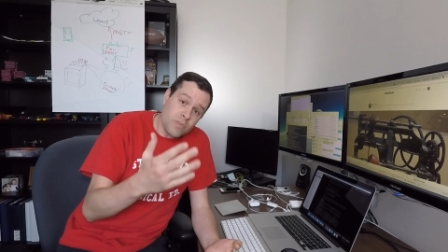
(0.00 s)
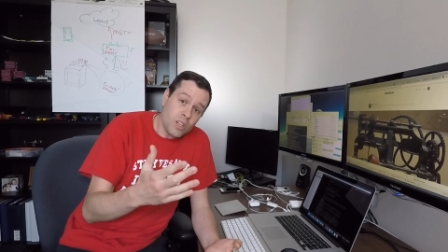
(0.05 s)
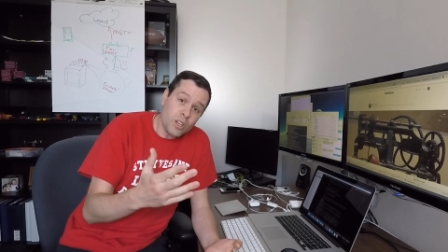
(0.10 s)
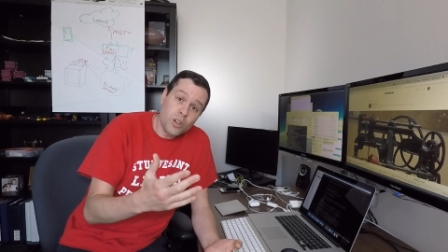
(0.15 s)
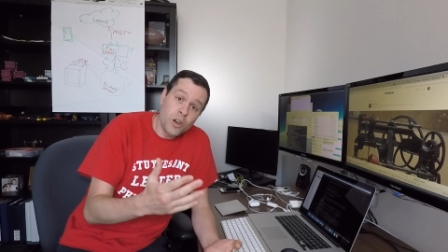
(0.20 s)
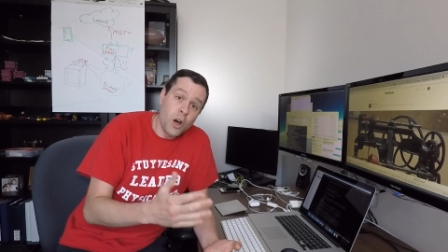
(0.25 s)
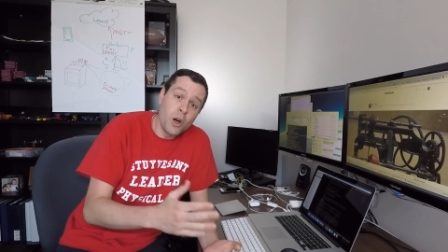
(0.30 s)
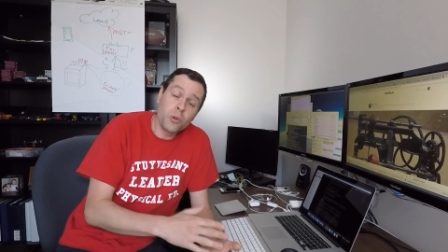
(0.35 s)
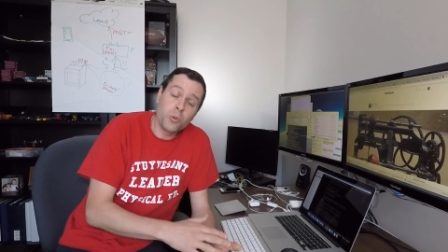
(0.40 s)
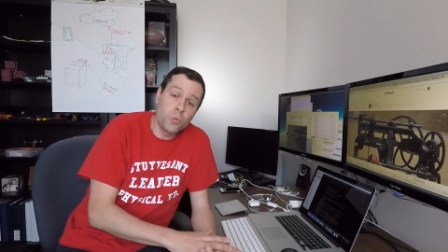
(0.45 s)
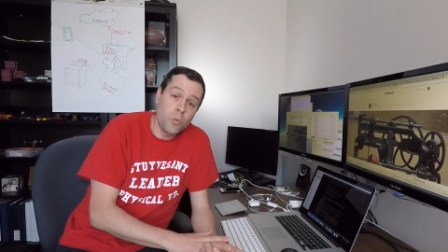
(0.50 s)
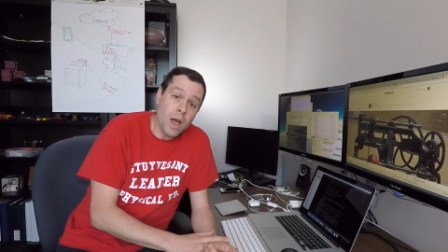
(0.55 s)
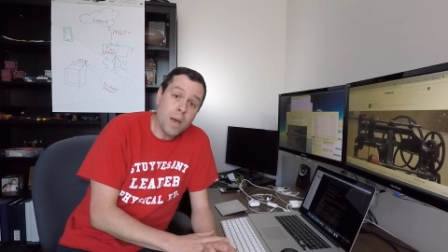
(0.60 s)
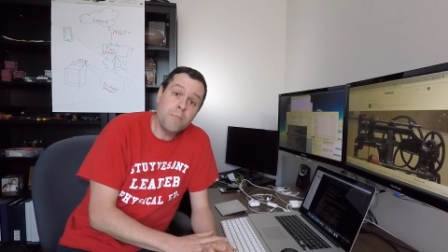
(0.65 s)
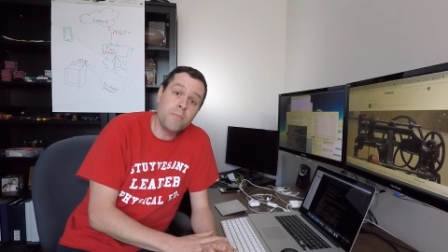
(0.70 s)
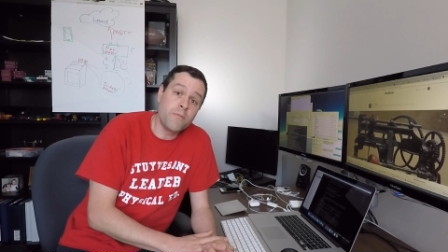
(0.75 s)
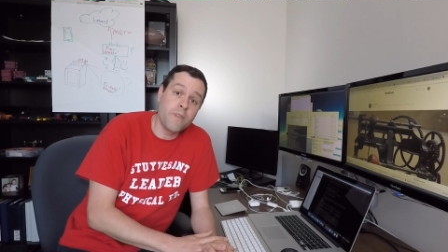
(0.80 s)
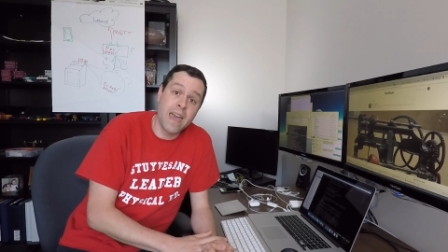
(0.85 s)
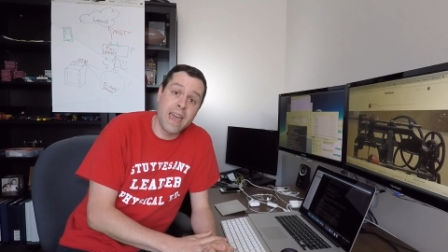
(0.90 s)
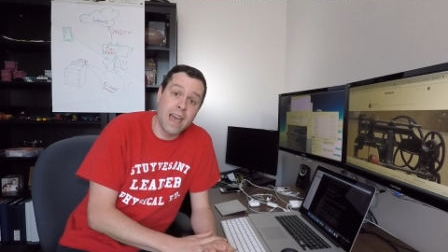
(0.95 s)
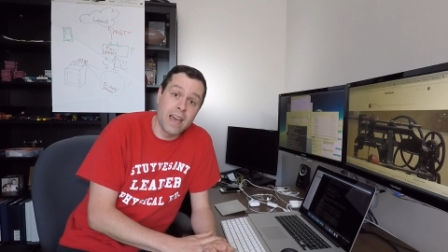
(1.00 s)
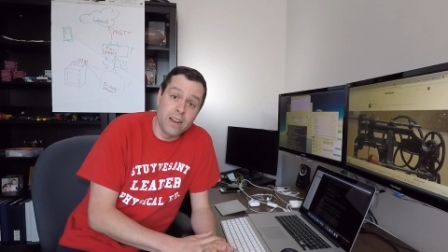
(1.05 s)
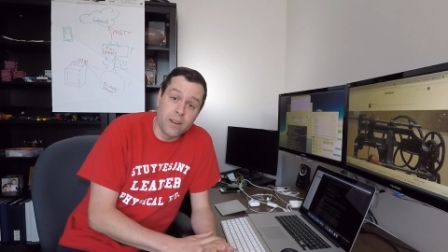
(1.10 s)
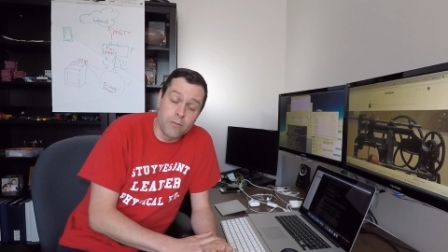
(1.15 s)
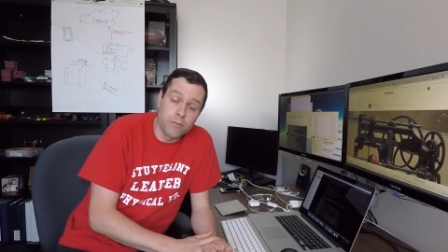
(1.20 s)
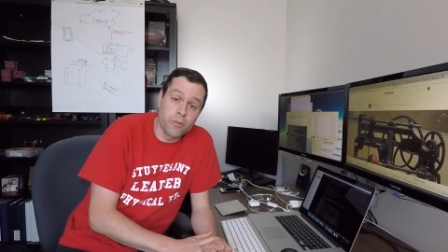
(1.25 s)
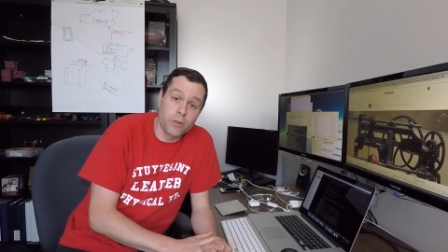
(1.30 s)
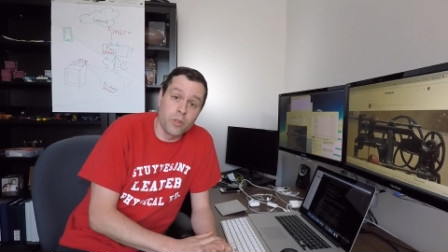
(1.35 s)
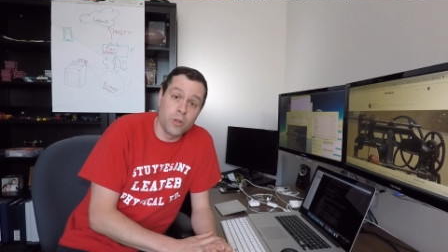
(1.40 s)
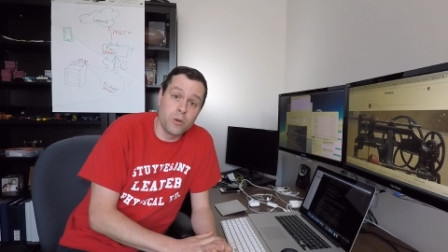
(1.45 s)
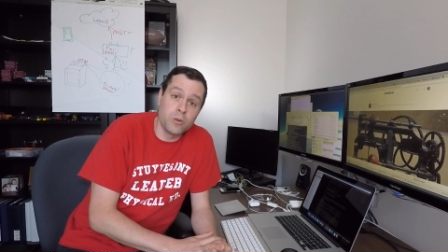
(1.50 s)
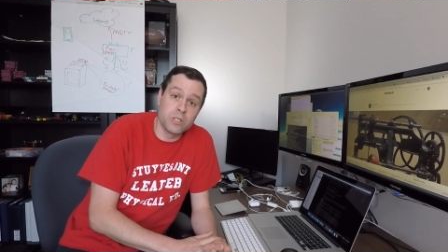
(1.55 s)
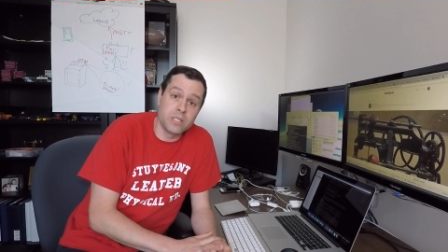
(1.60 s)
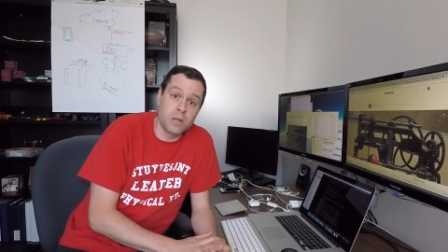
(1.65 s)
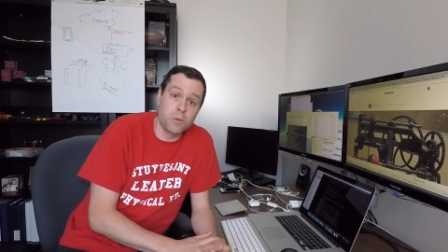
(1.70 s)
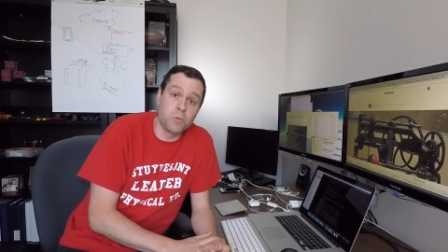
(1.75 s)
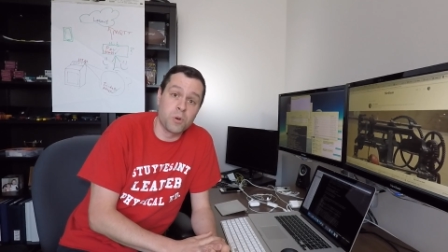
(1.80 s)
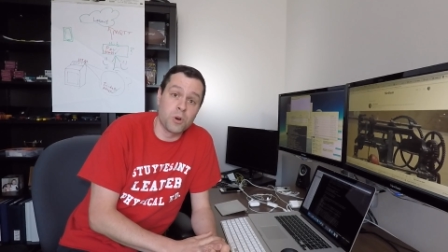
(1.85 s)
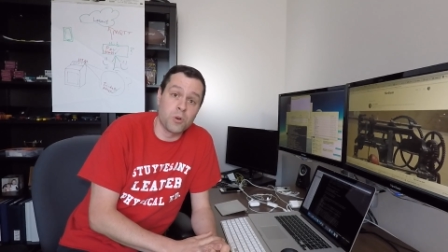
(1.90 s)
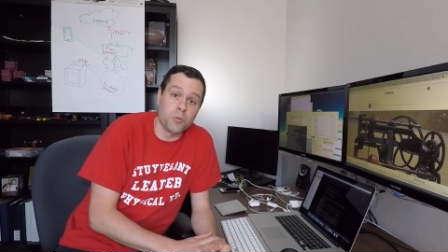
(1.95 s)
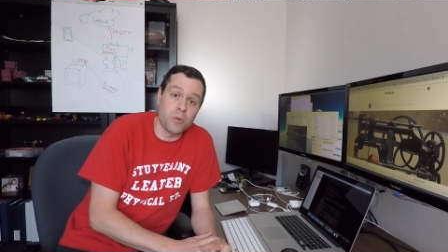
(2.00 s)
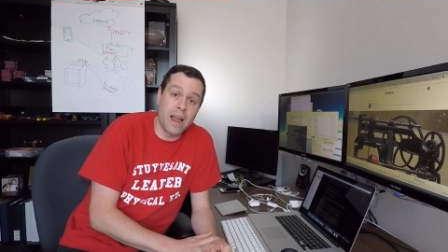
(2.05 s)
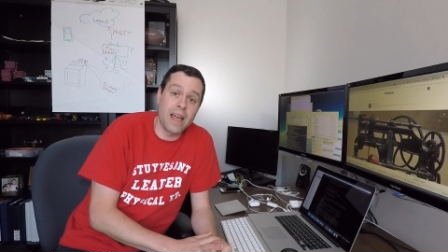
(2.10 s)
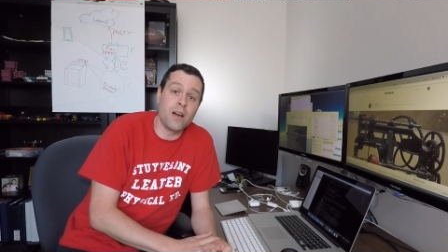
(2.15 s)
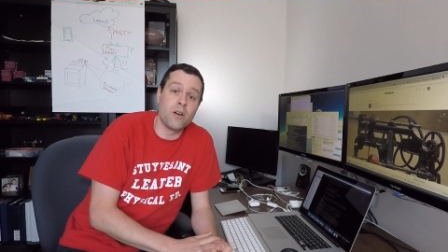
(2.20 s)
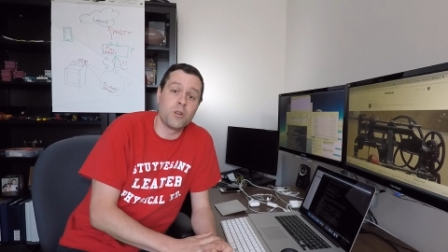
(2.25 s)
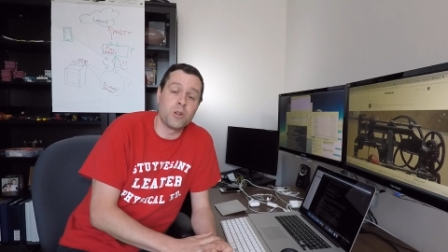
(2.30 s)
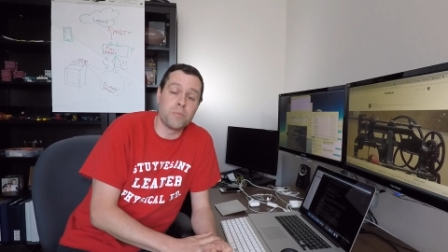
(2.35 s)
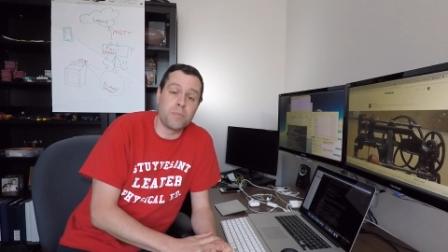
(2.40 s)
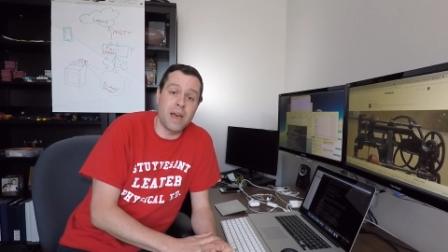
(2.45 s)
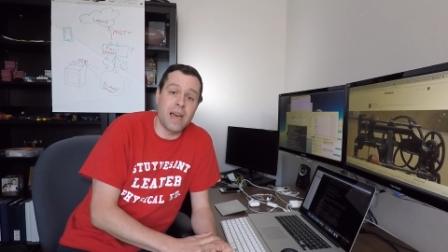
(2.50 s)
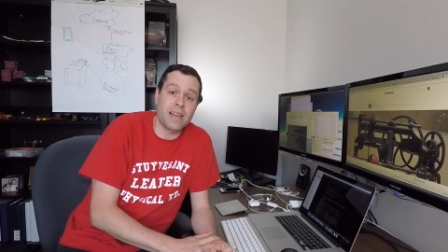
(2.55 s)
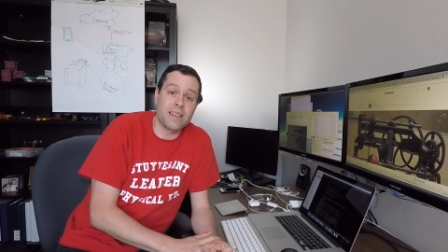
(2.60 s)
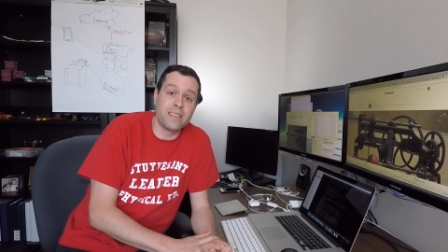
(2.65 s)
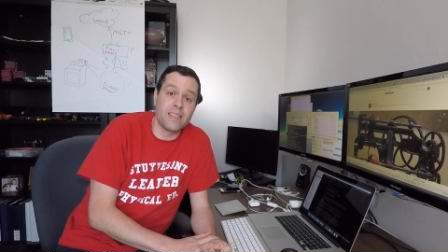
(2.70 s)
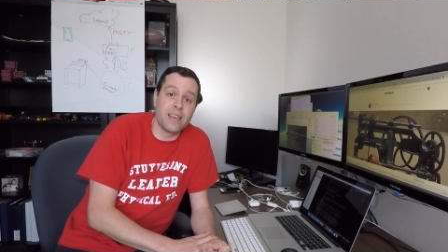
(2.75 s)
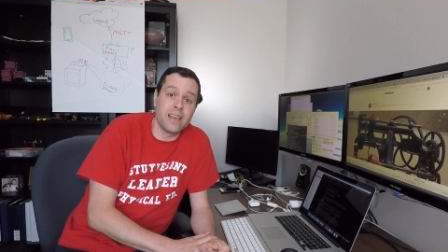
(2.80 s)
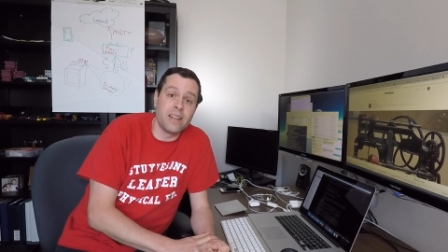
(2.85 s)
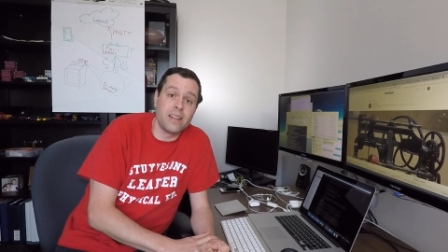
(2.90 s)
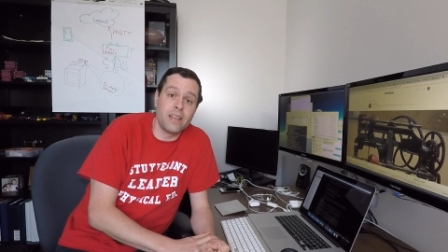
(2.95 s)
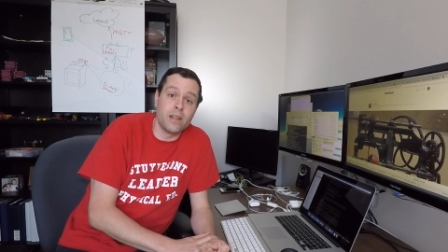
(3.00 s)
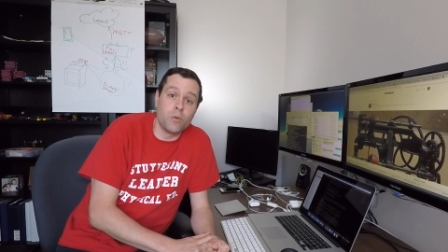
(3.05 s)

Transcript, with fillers: called Webvan for those that were around back then,